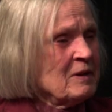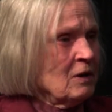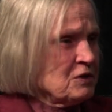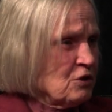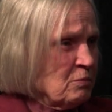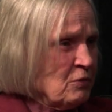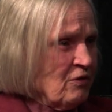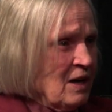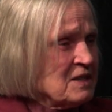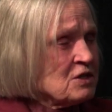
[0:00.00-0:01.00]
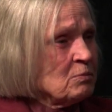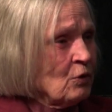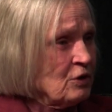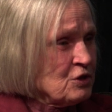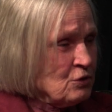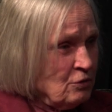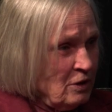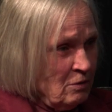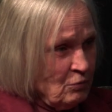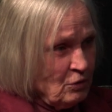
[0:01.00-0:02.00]
but also to provide support to
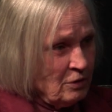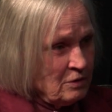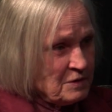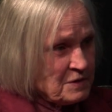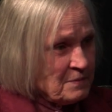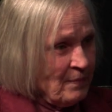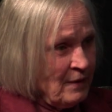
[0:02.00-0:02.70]
the employers